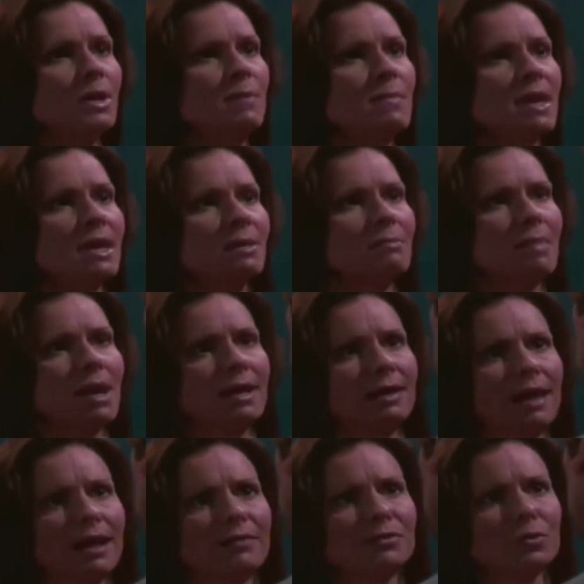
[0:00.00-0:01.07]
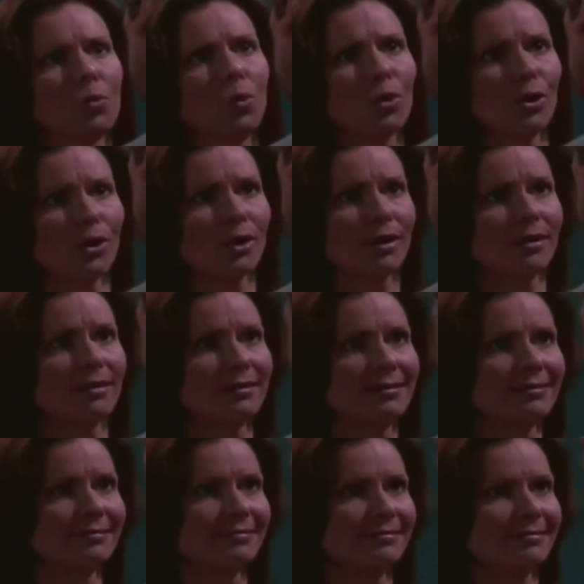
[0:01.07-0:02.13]
I'm gonna make it my life's work
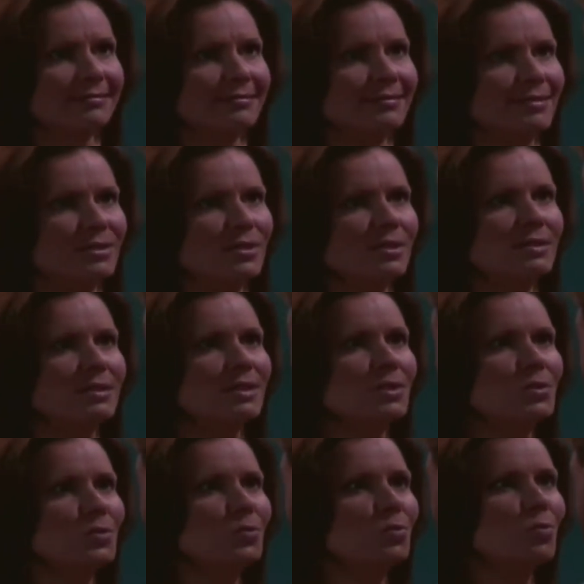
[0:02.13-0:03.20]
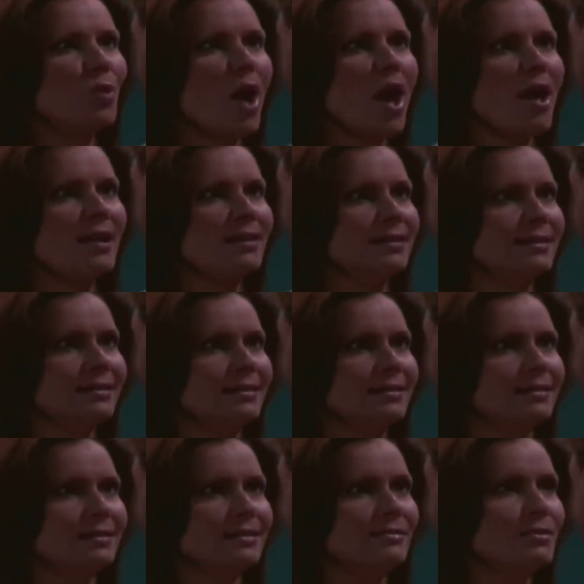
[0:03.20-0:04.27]
to see you rot
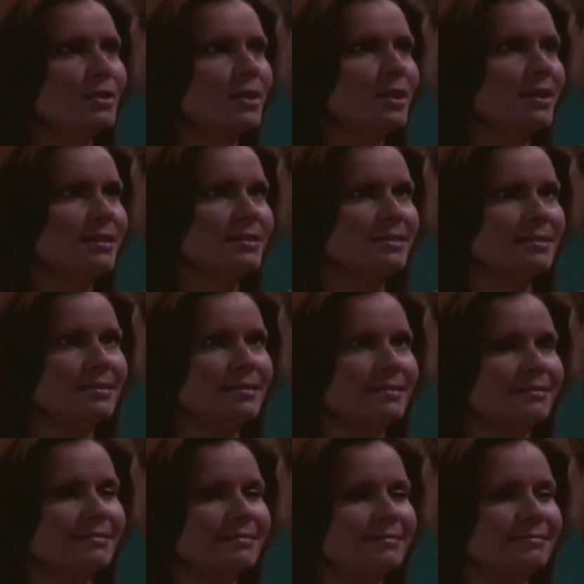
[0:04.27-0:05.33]
for this.